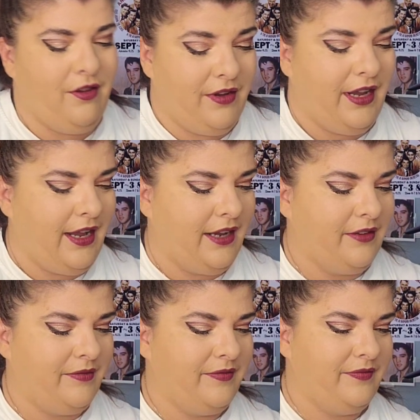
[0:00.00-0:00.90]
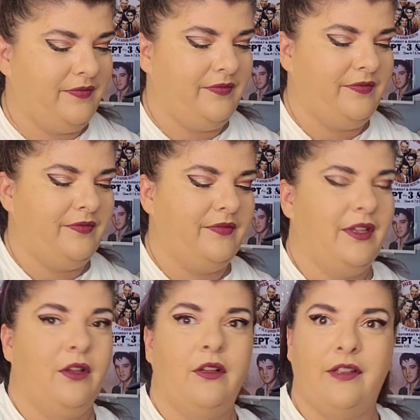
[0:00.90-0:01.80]
Okay.
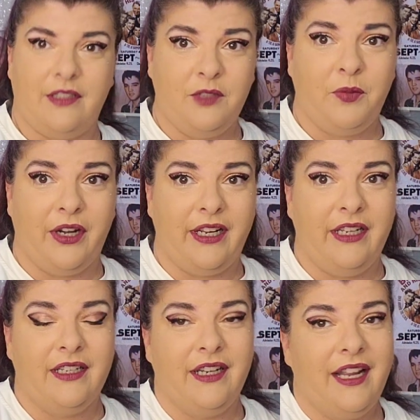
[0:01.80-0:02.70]
This is pretty.